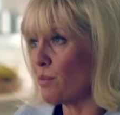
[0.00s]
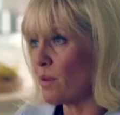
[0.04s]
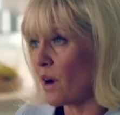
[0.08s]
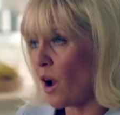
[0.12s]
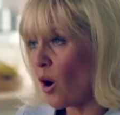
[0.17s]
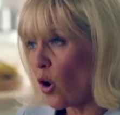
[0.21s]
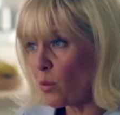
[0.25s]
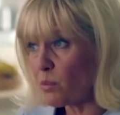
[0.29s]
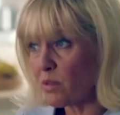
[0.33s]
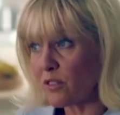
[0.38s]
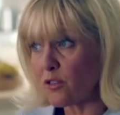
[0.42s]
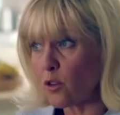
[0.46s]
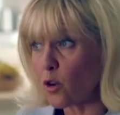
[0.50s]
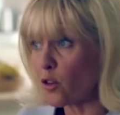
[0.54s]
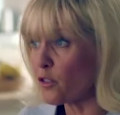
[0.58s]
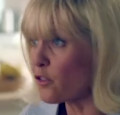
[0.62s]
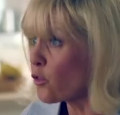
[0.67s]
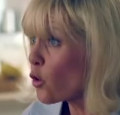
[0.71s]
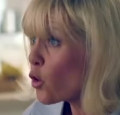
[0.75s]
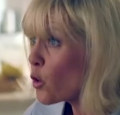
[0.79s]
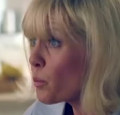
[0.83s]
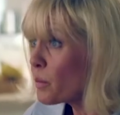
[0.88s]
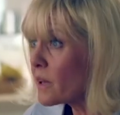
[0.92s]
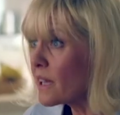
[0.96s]
a bra on before
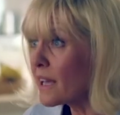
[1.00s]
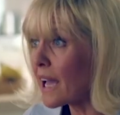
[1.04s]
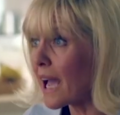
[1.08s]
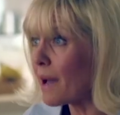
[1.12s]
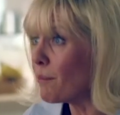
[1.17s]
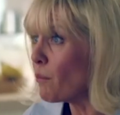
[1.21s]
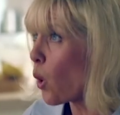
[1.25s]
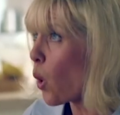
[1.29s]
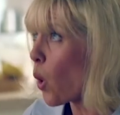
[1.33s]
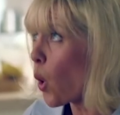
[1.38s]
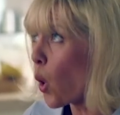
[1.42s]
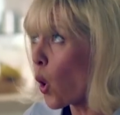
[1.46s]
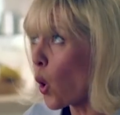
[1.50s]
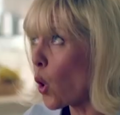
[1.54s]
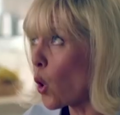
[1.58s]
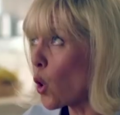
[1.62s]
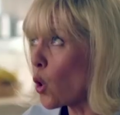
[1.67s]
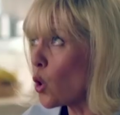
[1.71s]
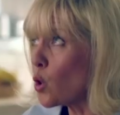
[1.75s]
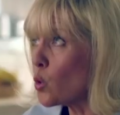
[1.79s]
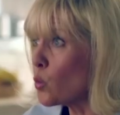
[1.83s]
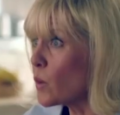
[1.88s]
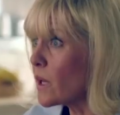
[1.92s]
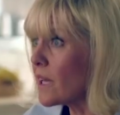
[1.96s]
4 p.m.
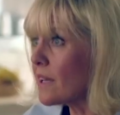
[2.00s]
all